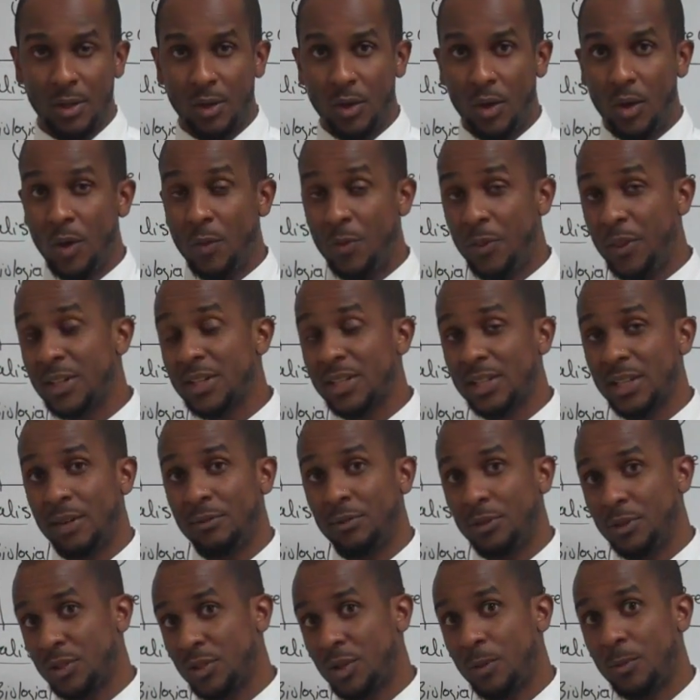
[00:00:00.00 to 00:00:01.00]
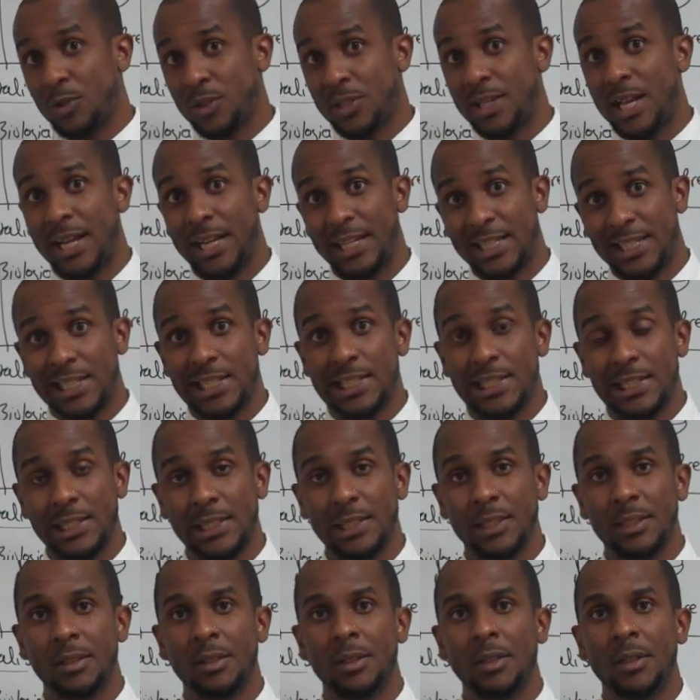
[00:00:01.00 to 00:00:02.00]
on this level is almost non-existent
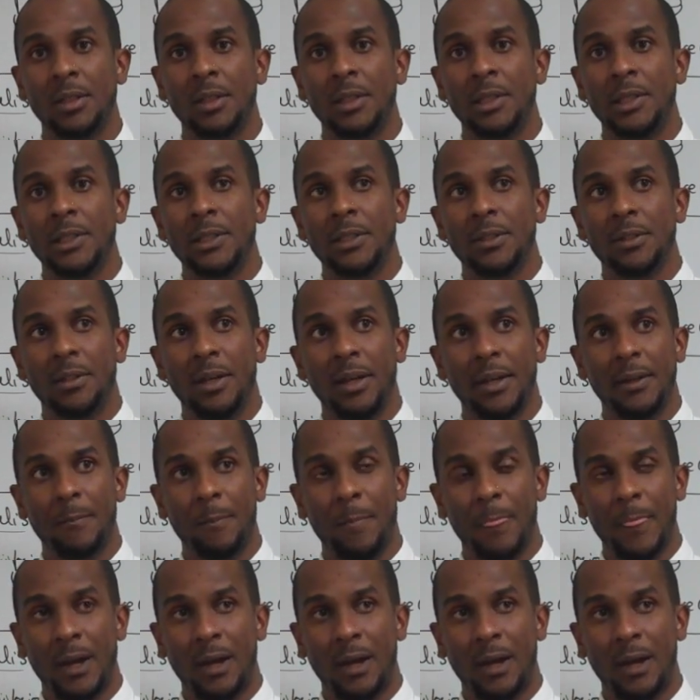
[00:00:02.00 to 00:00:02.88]
right?